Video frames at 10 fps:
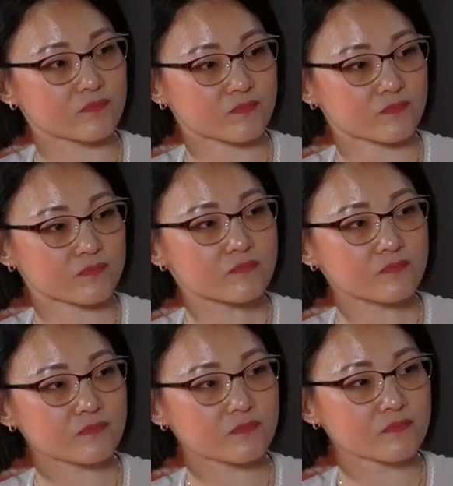You
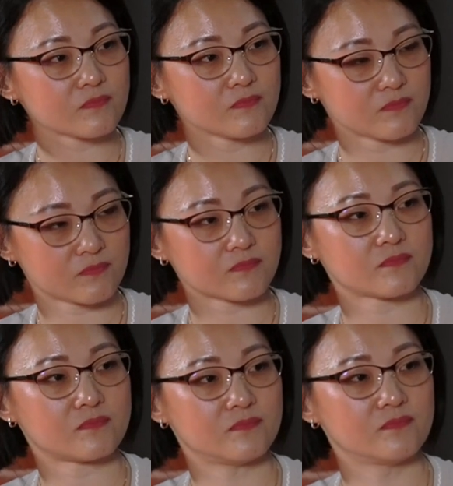had parents
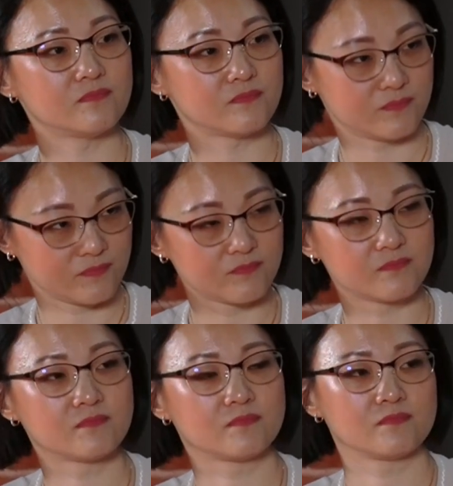that really cared for
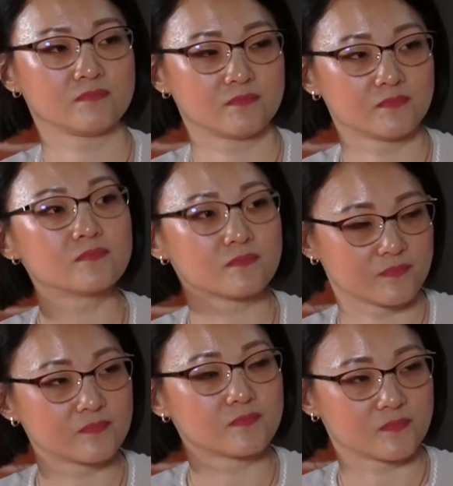you and that wanted you
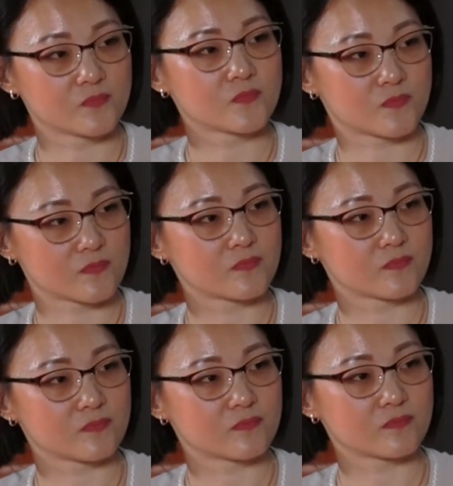to be safe,
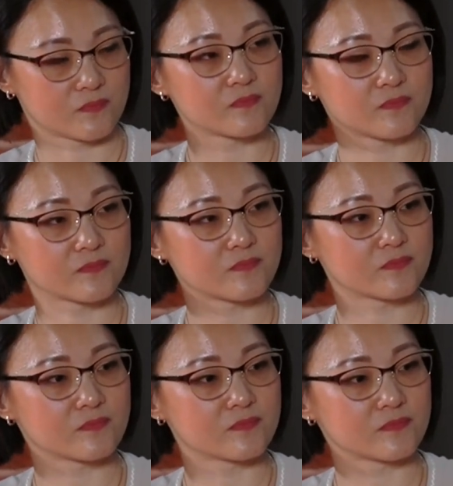secure, and stable.